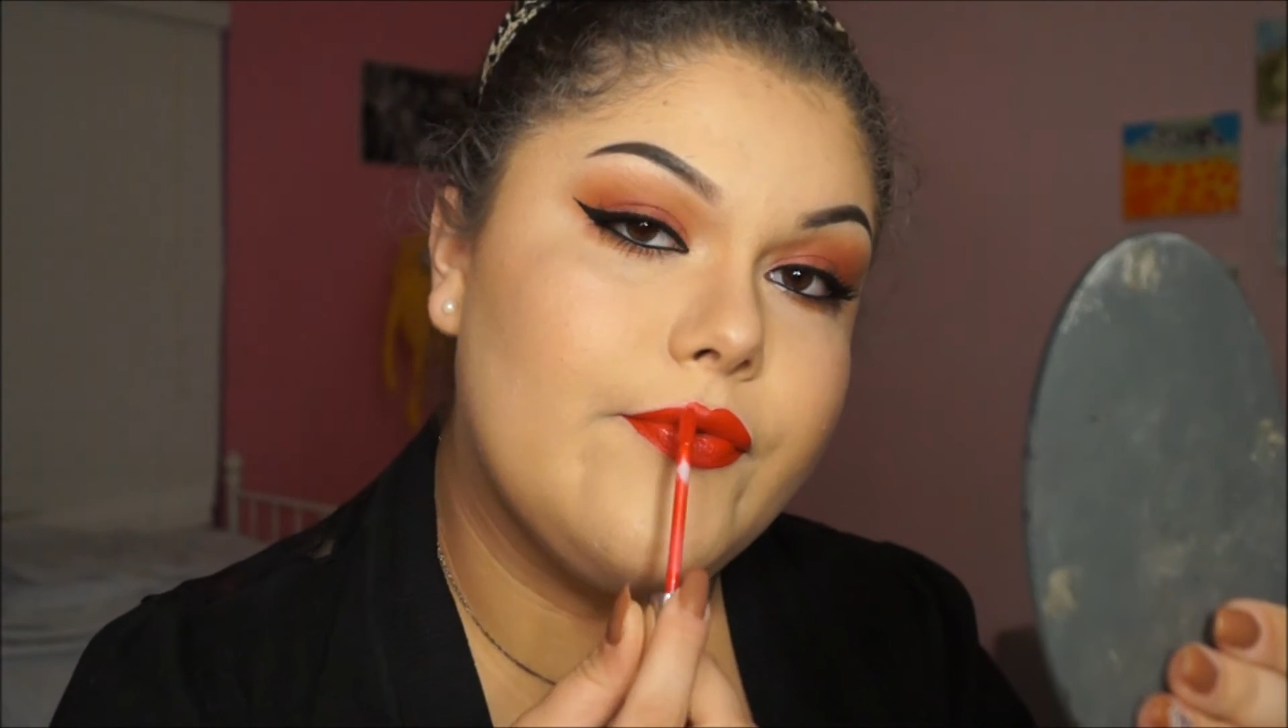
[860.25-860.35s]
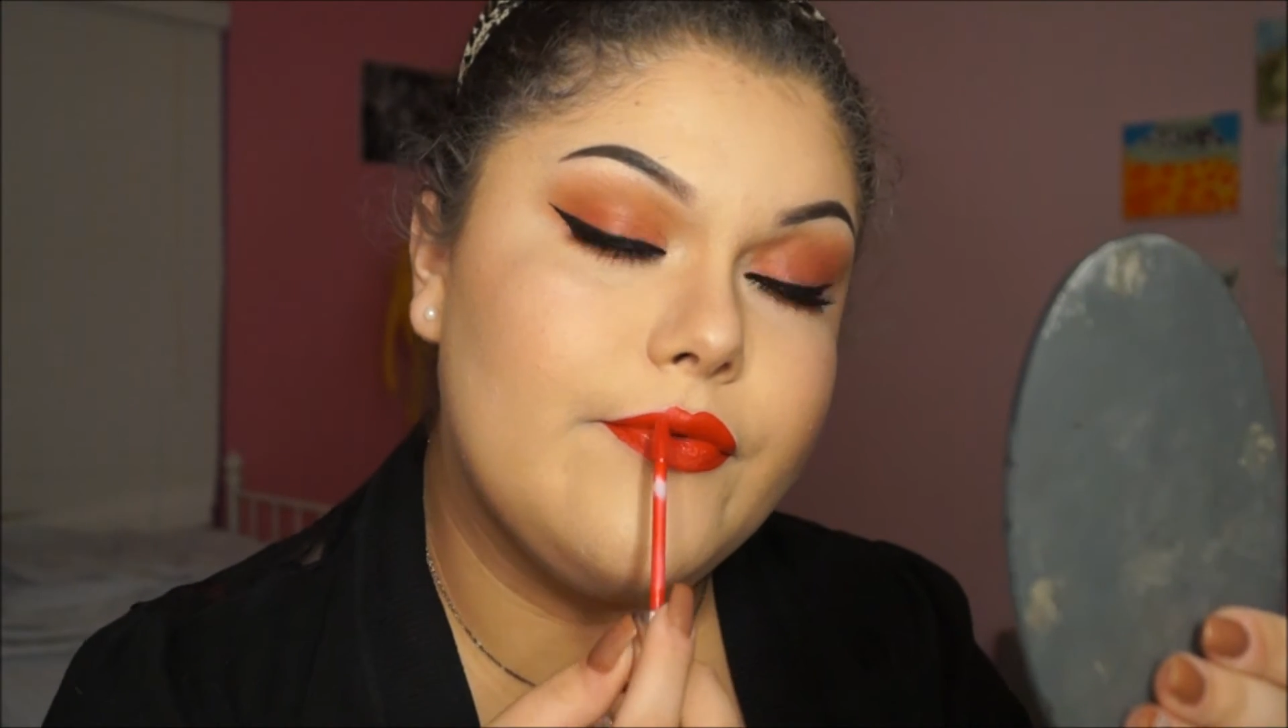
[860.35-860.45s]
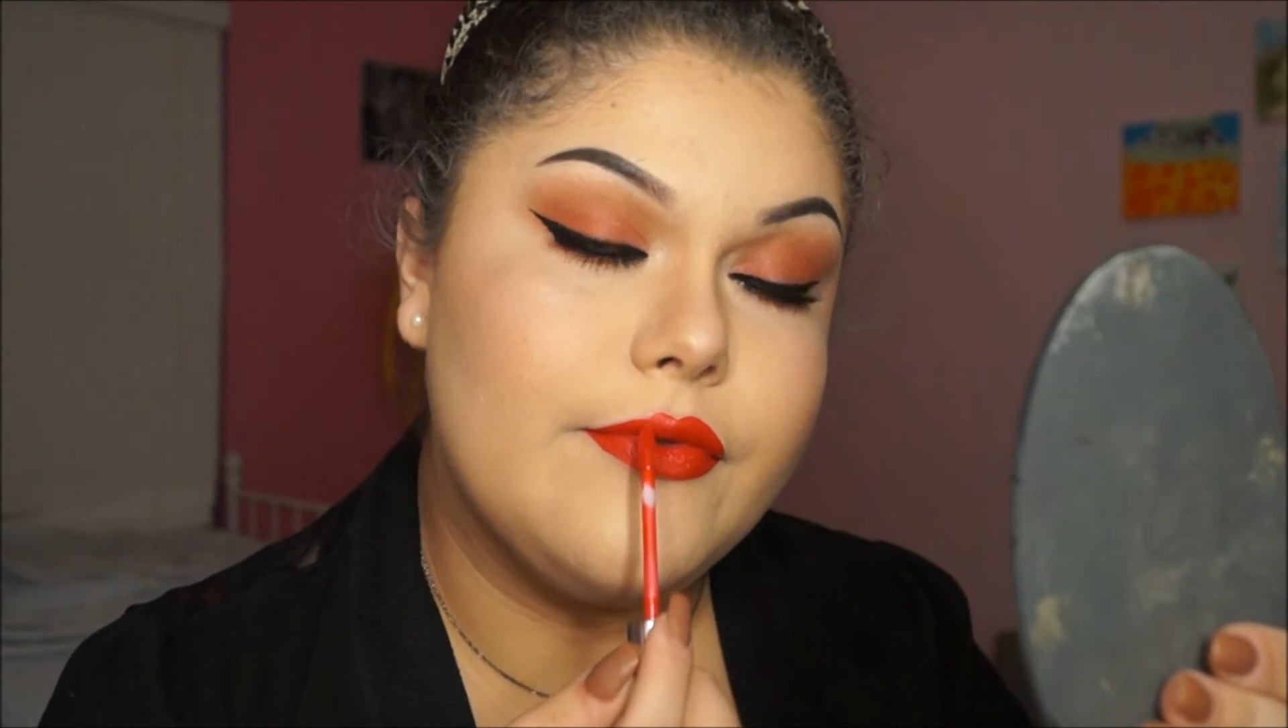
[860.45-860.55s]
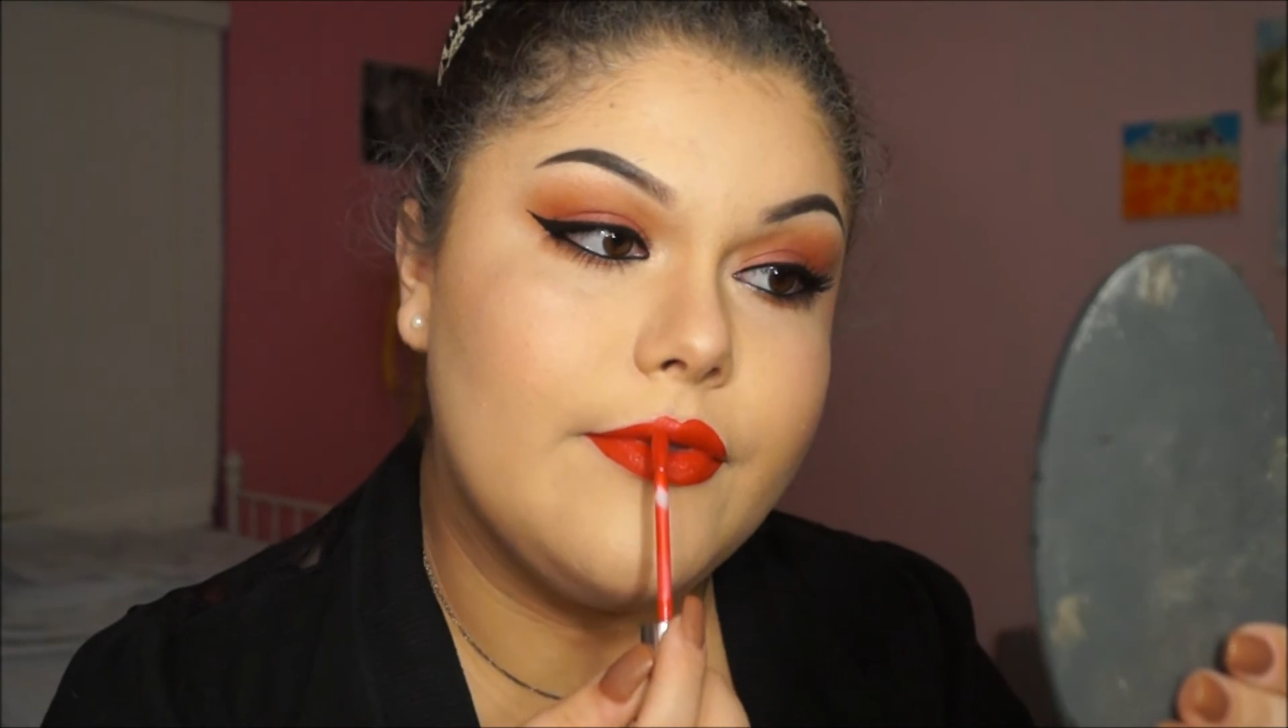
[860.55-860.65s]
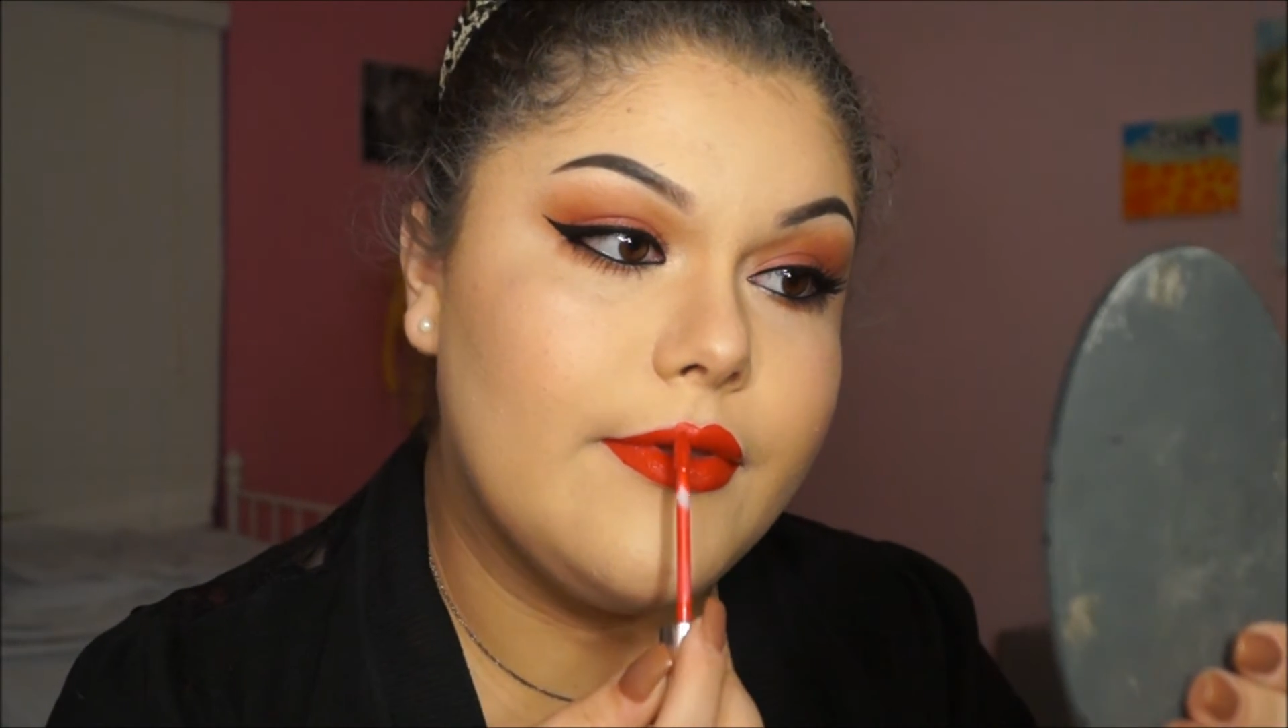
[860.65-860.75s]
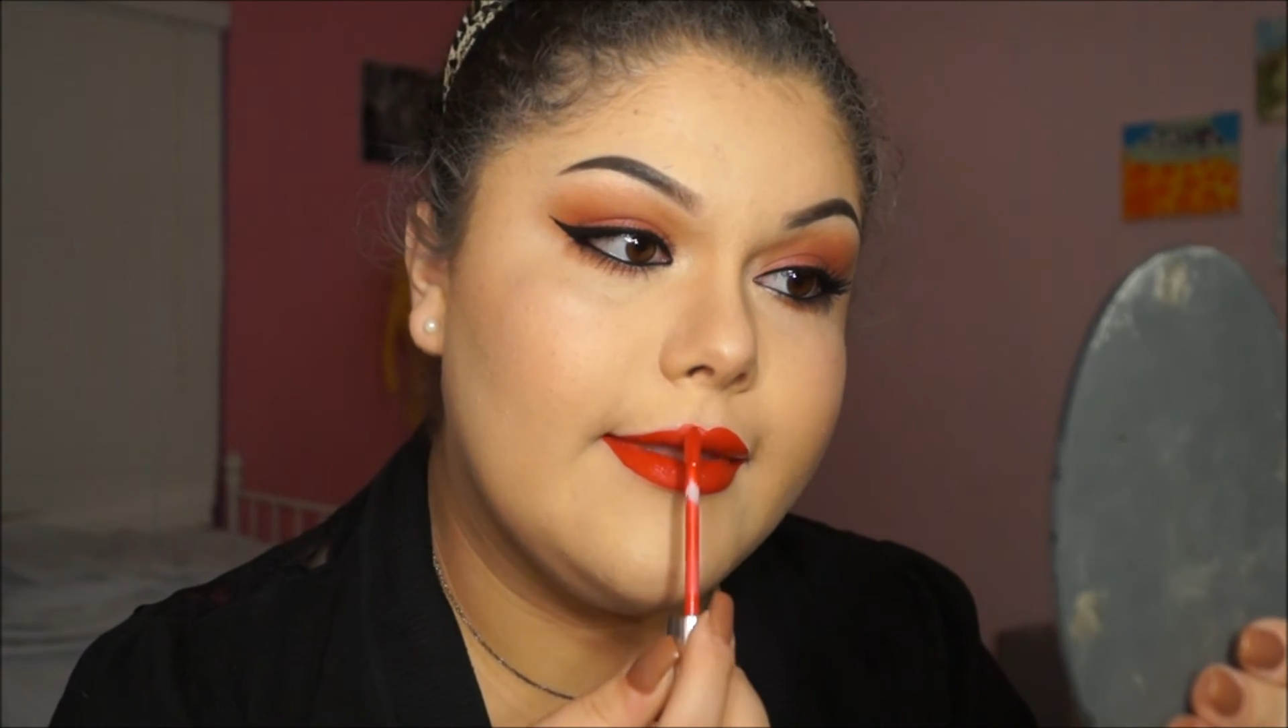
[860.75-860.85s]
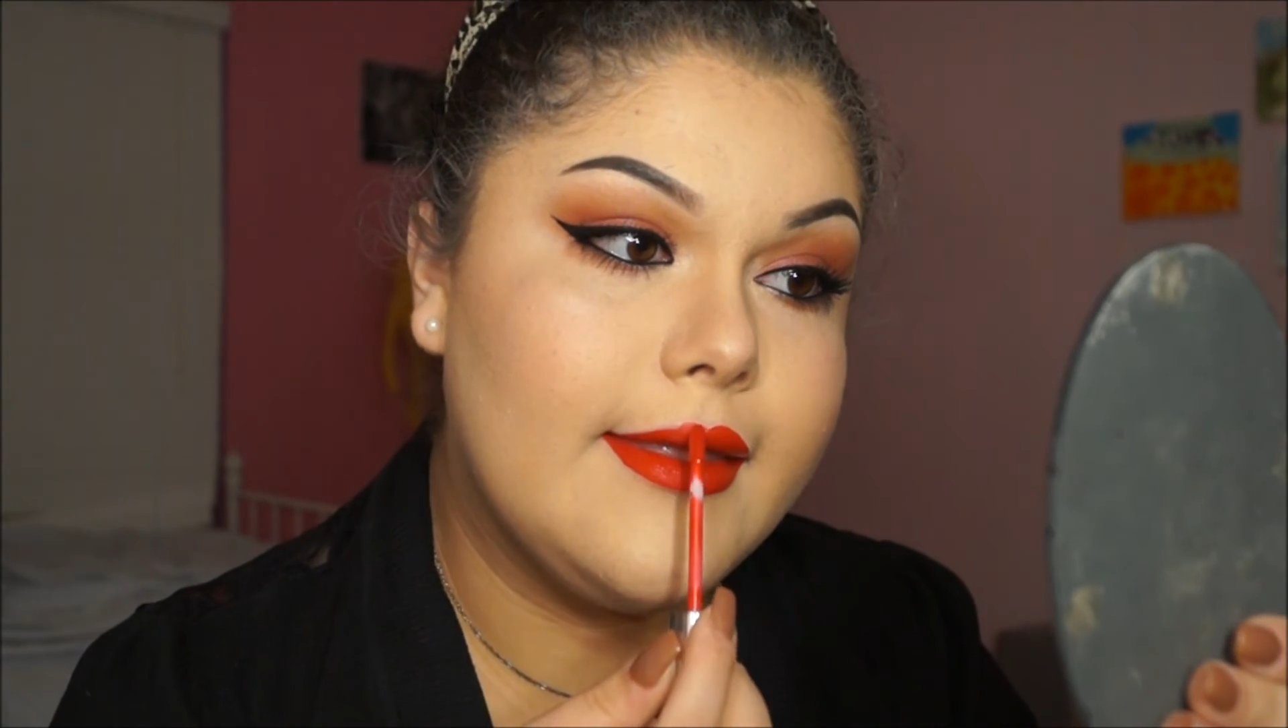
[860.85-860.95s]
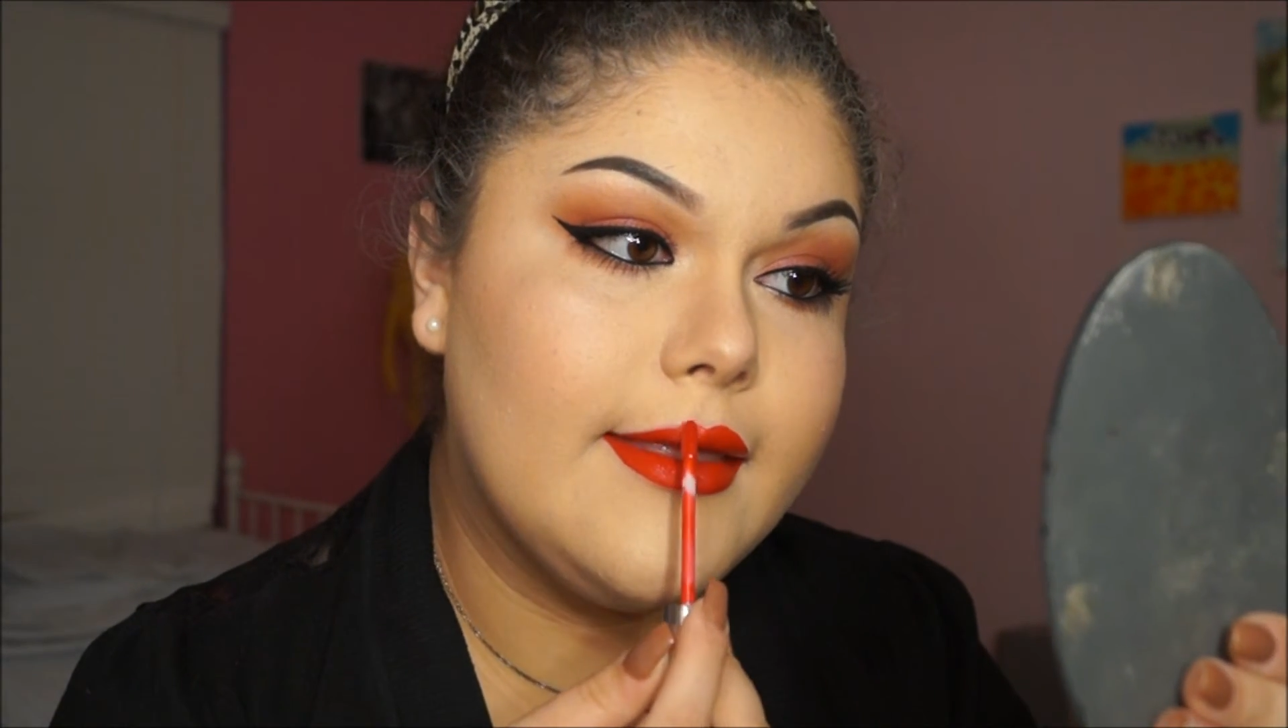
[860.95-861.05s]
and